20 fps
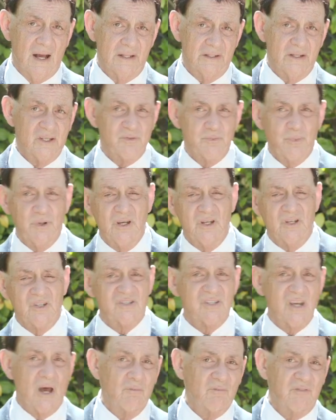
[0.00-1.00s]
There's been
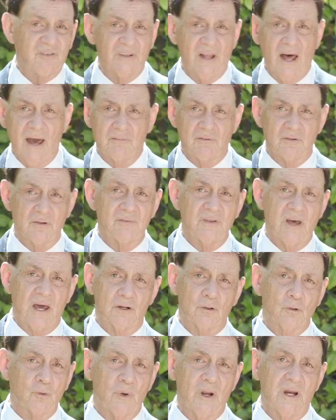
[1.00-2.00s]
some flavour of
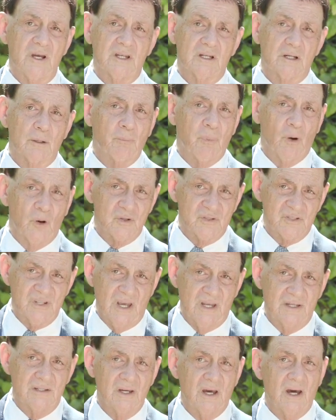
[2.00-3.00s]
that already in a bond
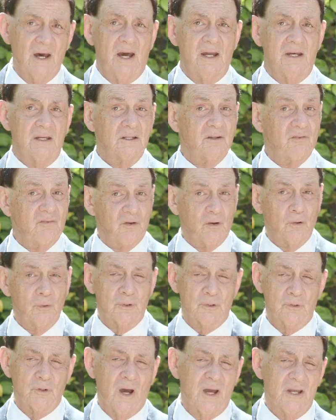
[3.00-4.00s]
tender and in the
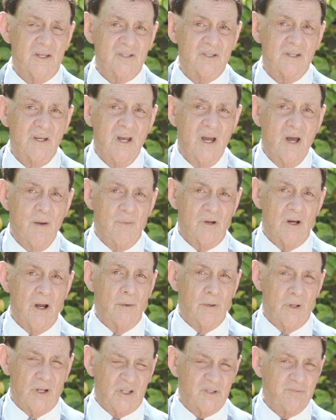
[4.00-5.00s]
forward rates, but I
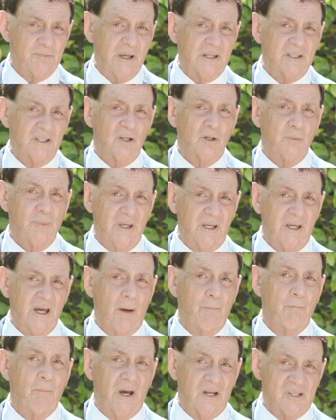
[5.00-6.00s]
would expect it'll
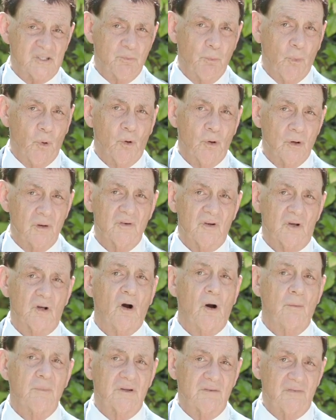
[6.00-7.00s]
become much more of a
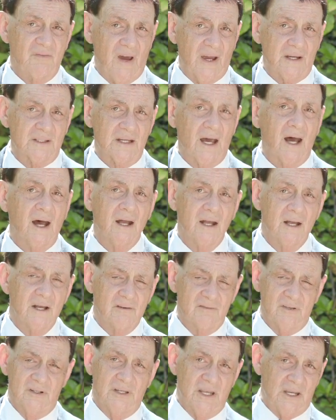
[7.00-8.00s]
common factor
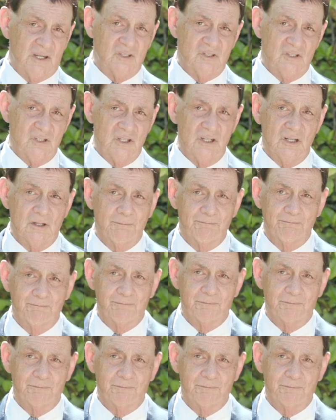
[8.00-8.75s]
for next year.